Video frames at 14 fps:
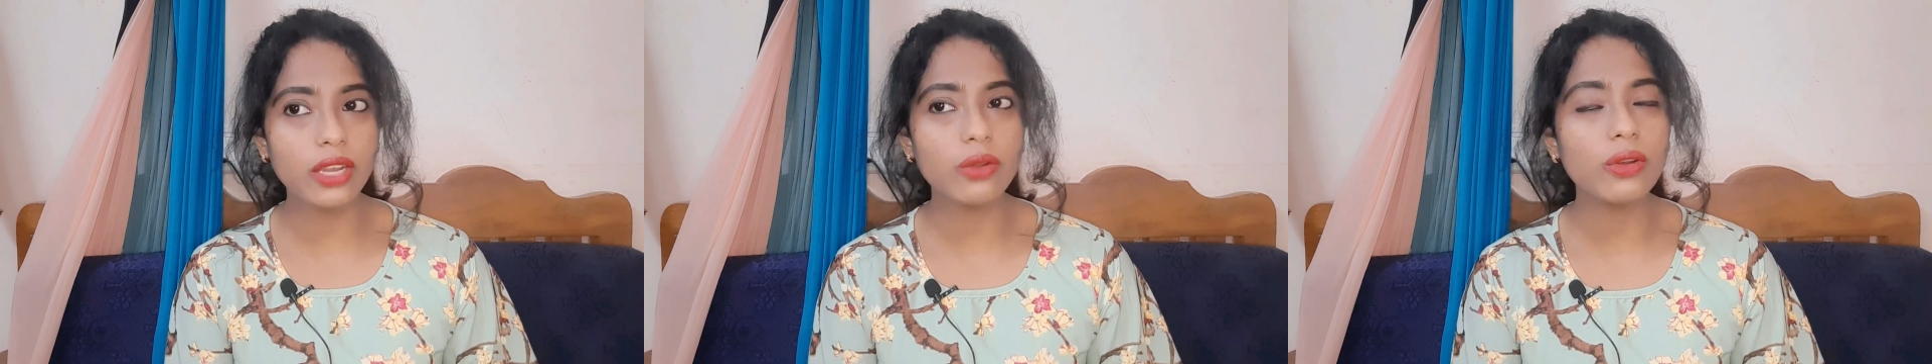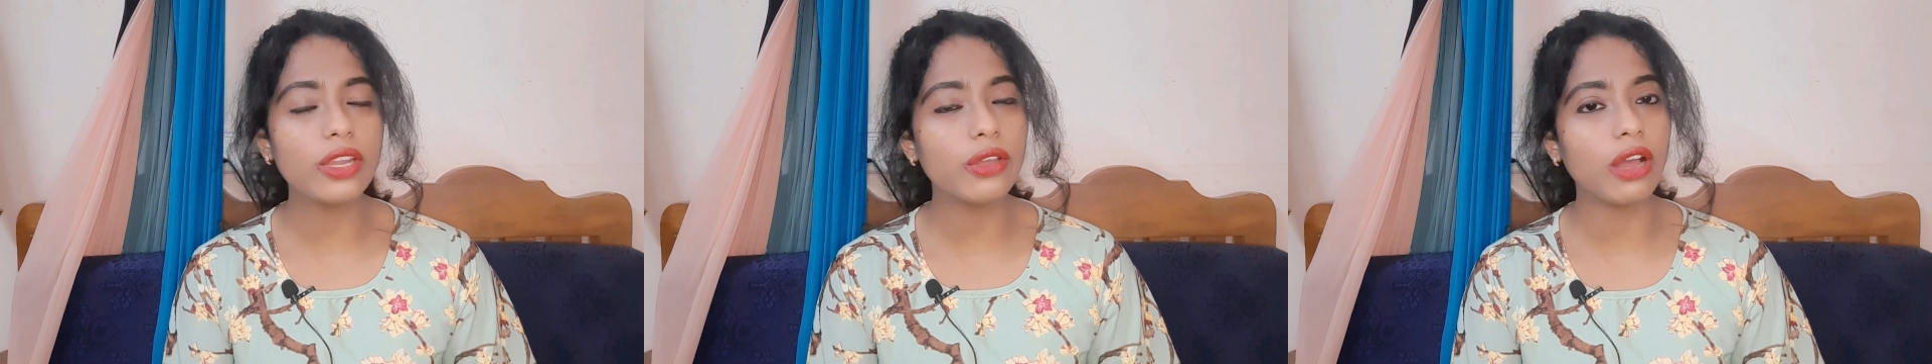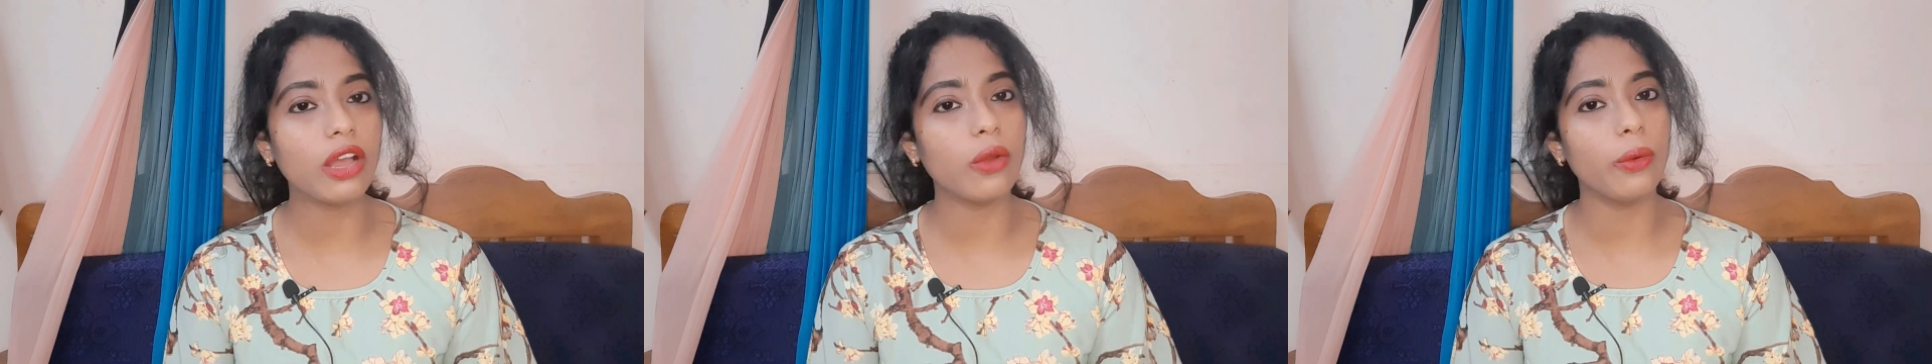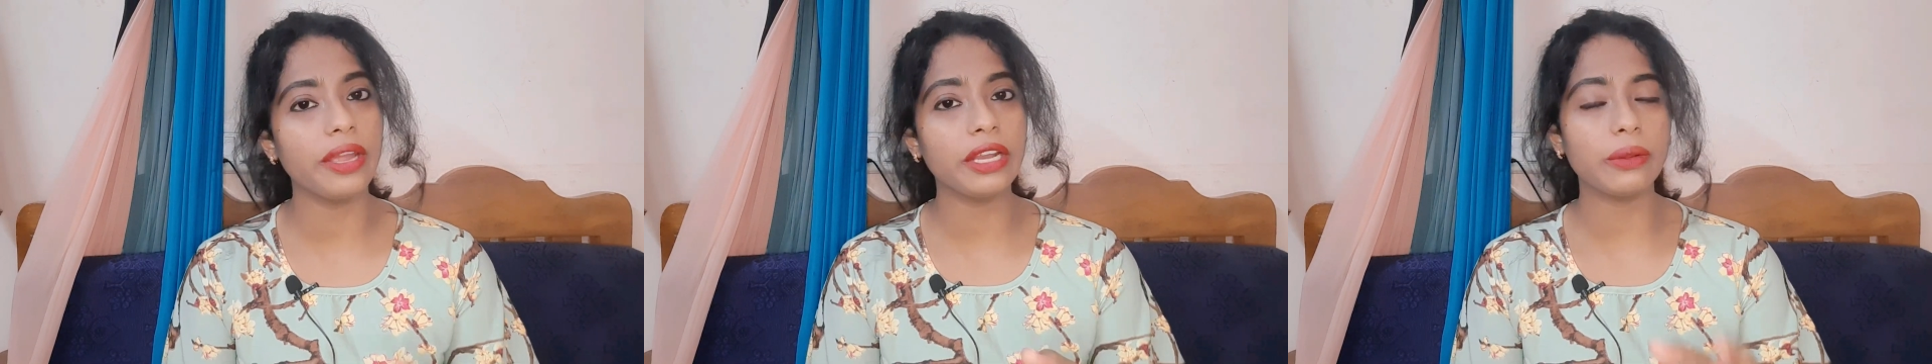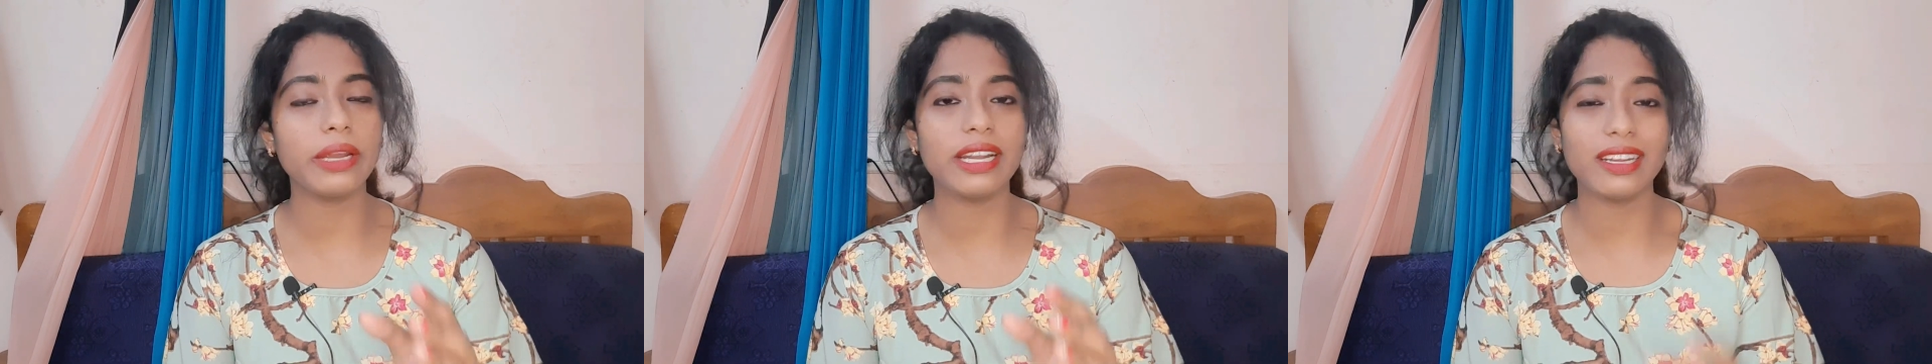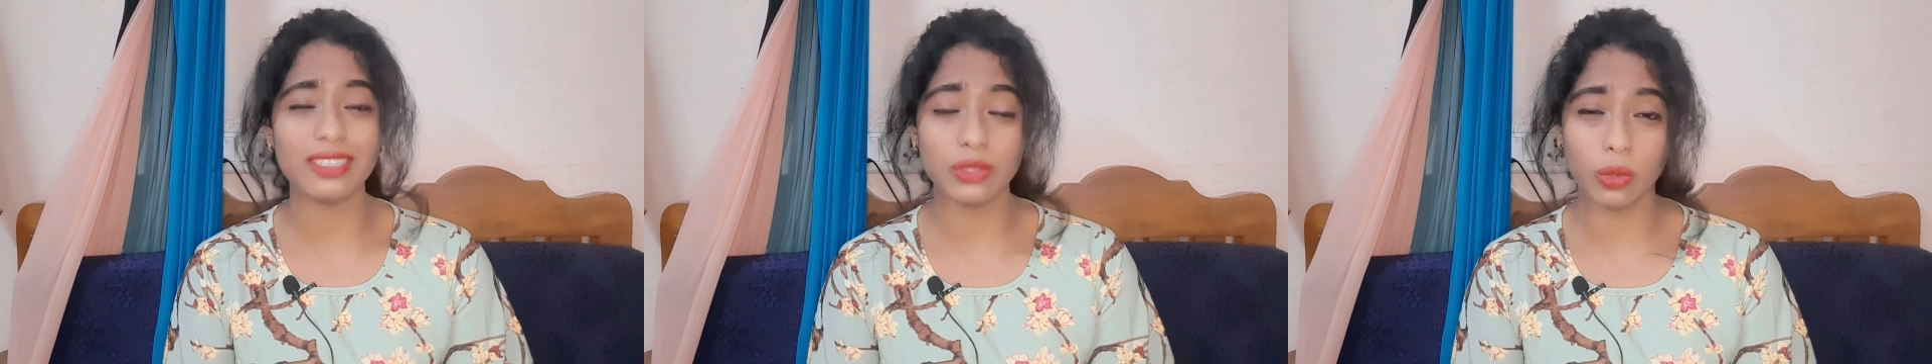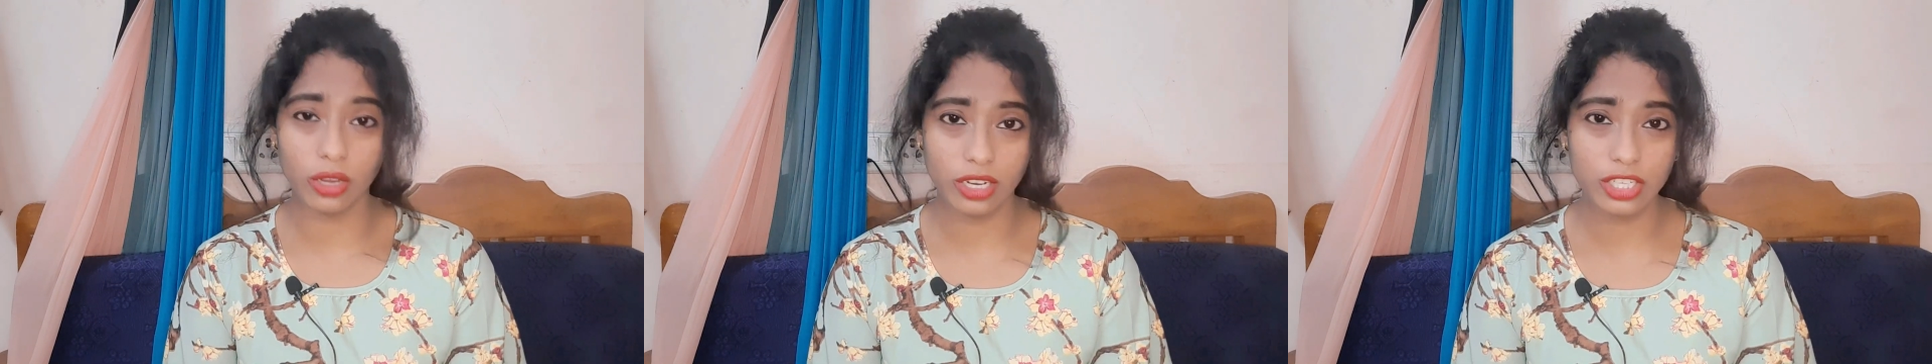then only you are going to get a
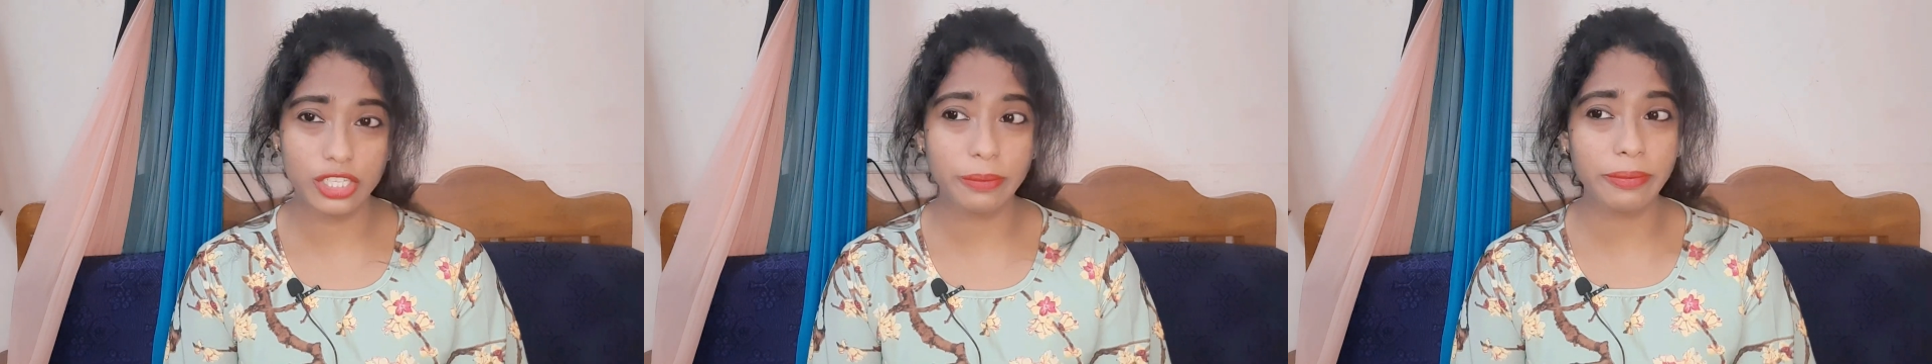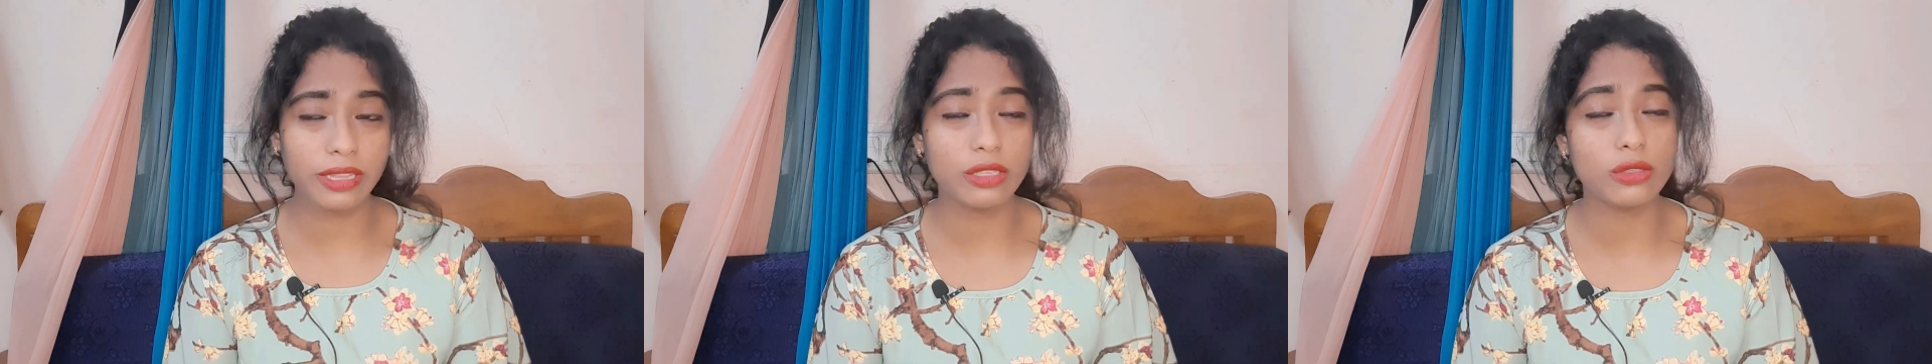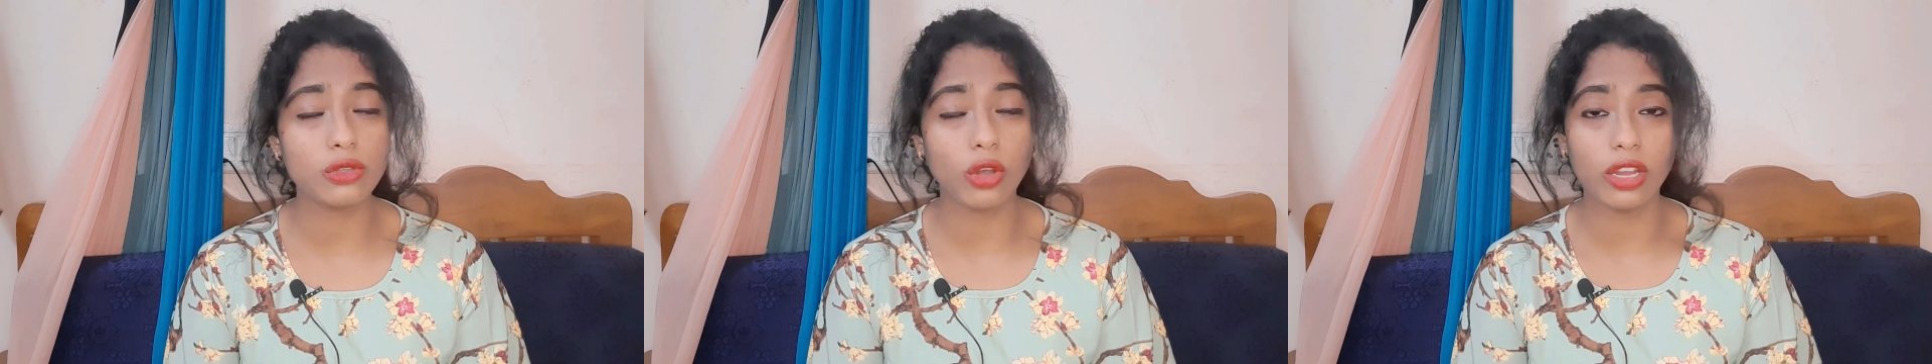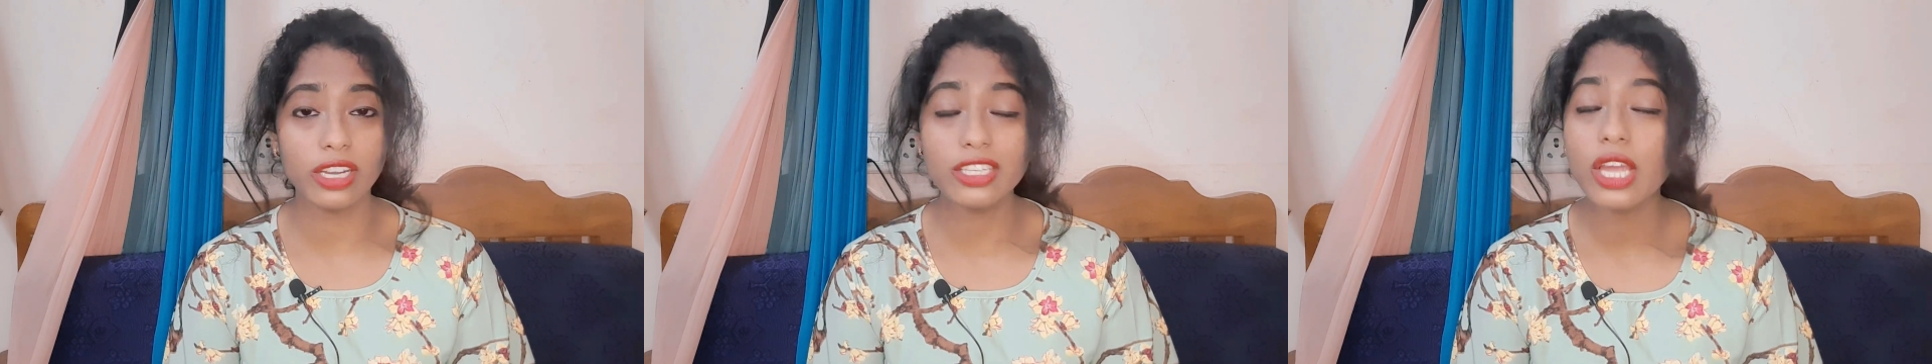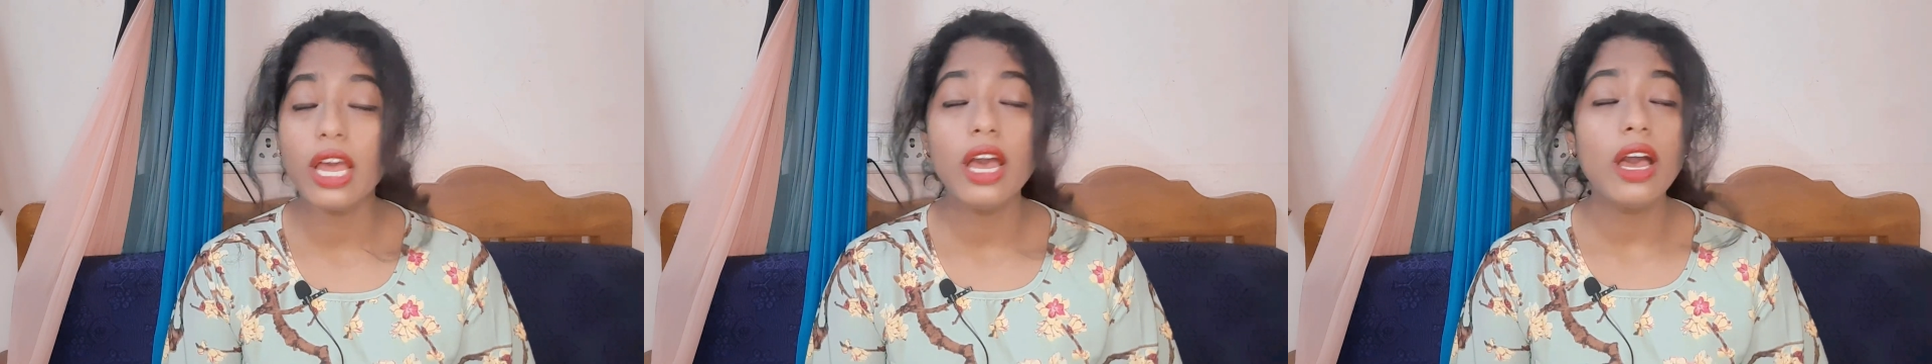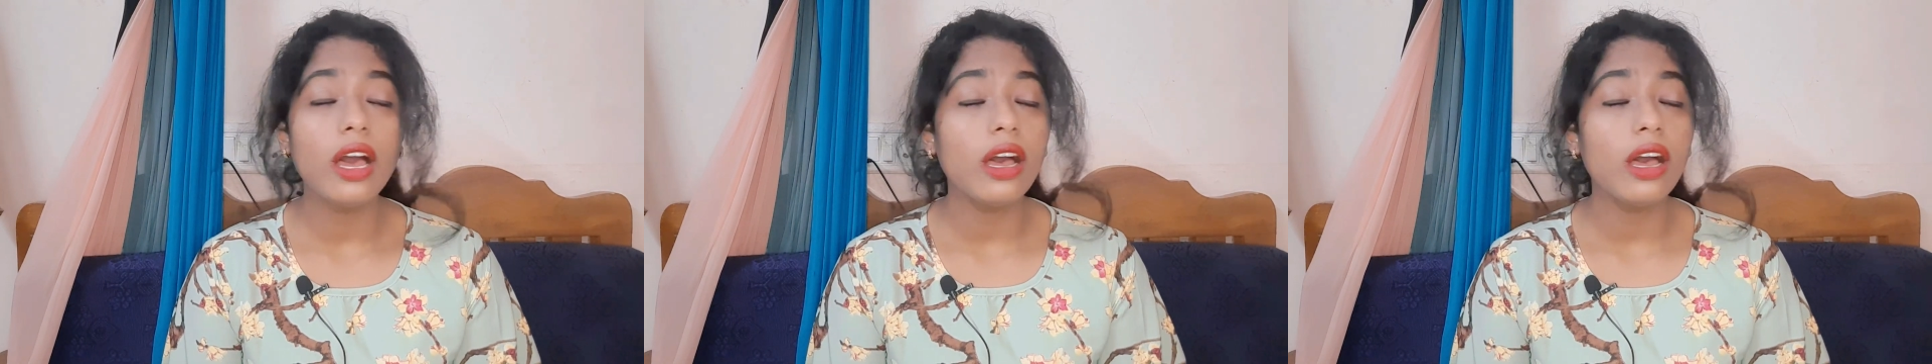scholarship in this college,